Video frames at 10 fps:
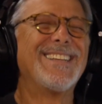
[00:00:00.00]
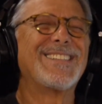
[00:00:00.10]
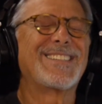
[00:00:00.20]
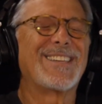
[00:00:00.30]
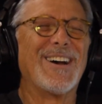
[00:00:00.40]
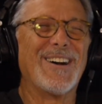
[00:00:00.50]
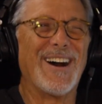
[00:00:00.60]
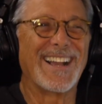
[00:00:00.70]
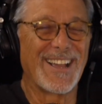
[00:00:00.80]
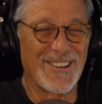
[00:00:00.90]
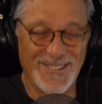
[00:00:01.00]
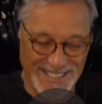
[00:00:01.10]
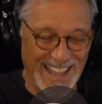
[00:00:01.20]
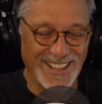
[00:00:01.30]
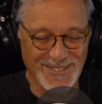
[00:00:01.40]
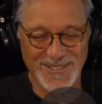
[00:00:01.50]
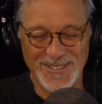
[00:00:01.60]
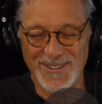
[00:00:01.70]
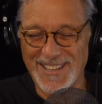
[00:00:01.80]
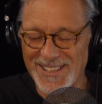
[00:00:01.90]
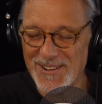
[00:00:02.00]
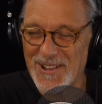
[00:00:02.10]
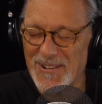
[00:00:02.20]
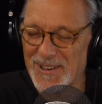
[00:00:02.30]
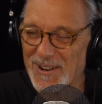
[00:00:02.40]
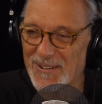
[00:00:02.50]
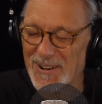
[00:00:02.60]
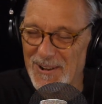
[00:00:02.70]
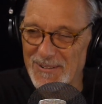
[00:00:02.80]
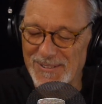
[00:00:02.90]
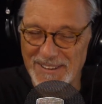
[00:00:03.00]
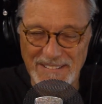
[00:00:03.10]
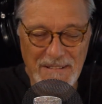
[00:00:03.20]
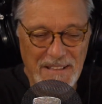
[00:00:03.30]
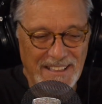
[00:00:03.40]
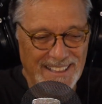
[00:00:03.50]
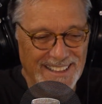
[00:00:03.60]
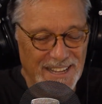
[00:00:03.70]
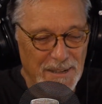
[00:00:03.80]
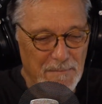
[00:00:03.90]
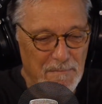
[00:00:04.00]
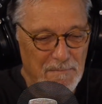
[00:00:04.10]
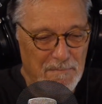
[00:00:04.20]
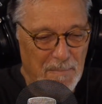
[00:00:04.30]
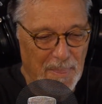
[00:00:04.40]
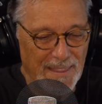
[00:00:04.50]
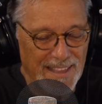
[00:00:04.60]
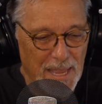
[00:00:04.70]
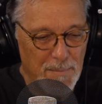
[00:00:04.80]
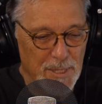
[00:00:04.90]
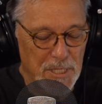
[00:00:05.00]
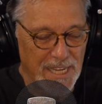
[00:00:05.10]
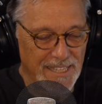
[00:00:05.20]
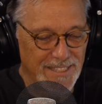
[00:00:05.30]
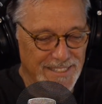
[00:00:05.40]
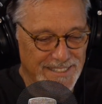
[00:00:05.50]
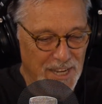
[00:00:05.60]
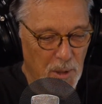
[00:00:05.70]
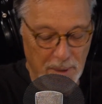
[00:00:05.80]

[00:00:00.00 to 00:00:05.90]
So I go to his house, which is right there in Coconut Grove, and he proceeds to tell